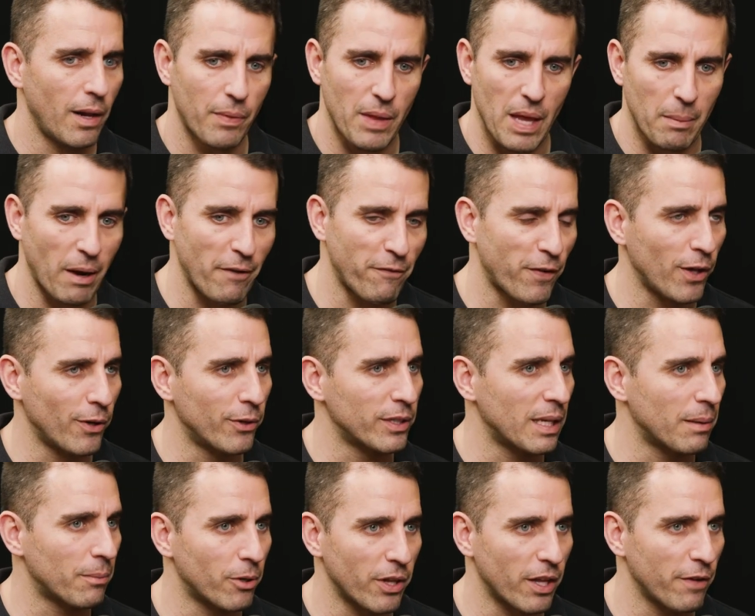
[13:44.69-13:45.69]
Am I following
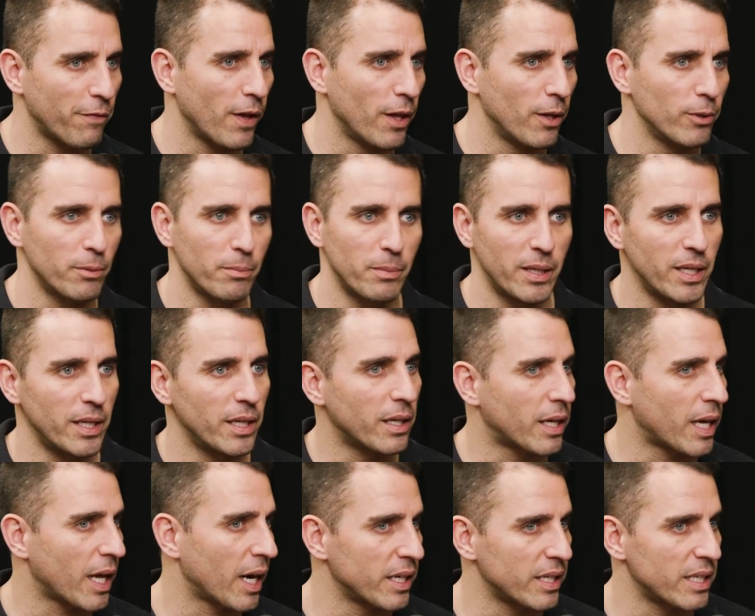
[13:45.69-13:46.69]
them? Are they following me?
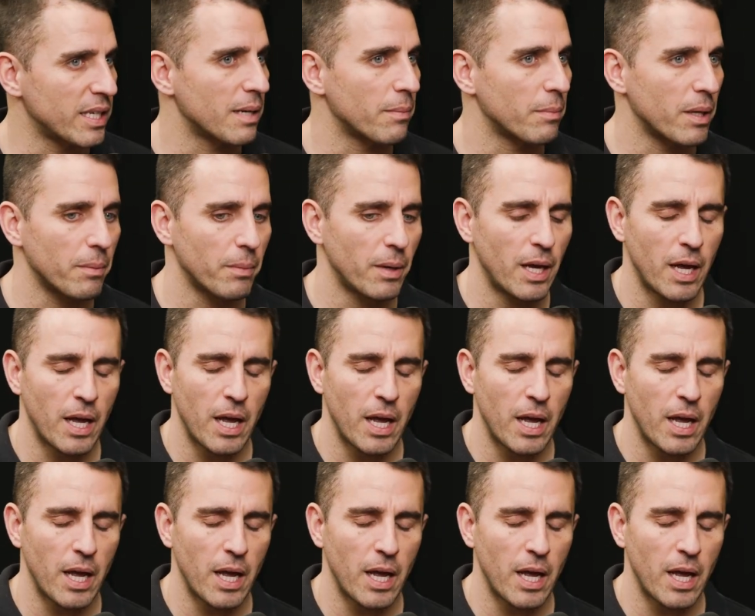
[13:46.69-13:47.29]
Can I DM them?